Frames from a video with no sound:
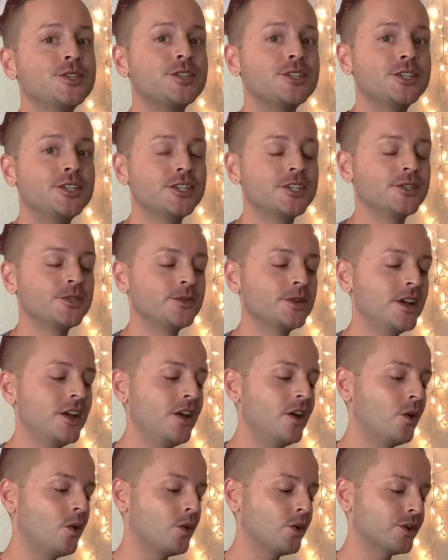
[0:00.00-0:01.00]
to do
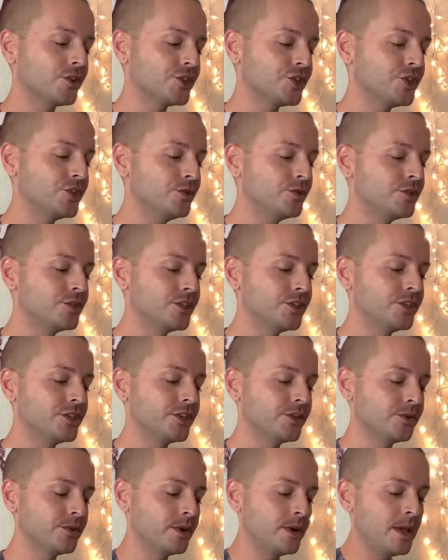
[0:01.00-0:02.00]
or choose to
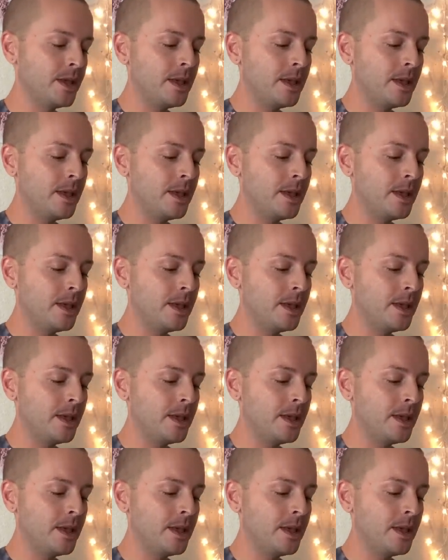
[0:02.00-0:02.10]
do.